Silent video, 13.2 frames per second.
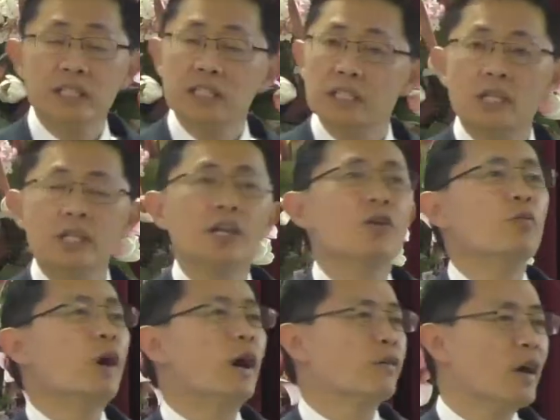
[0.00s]
and just,
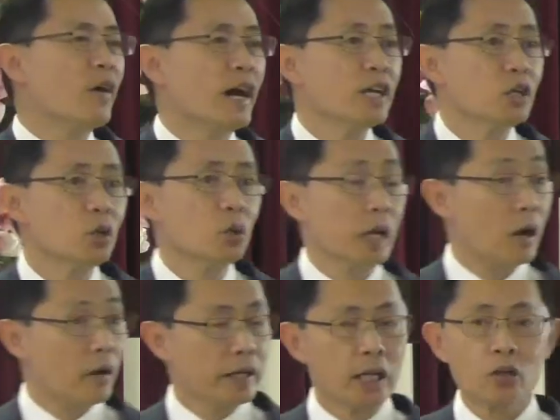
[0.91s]
wow, now I know.
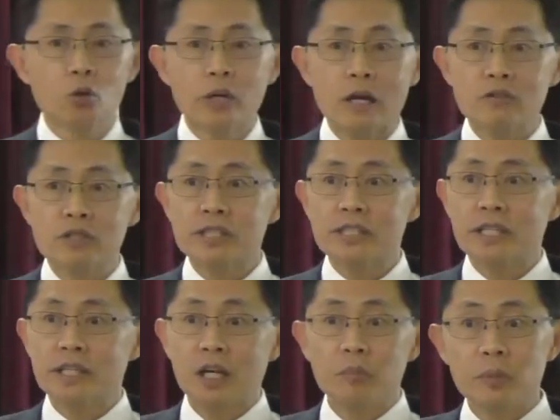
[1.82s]
Now I can go downstairs
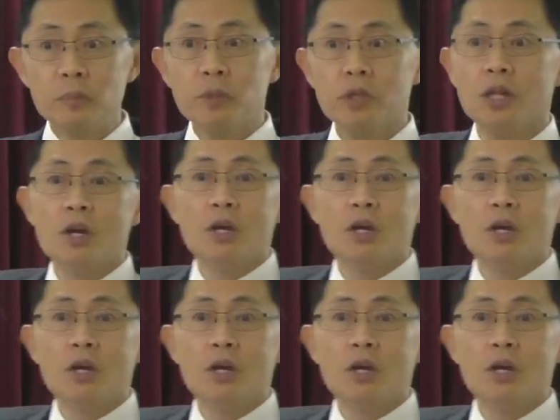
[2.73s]
and tell people,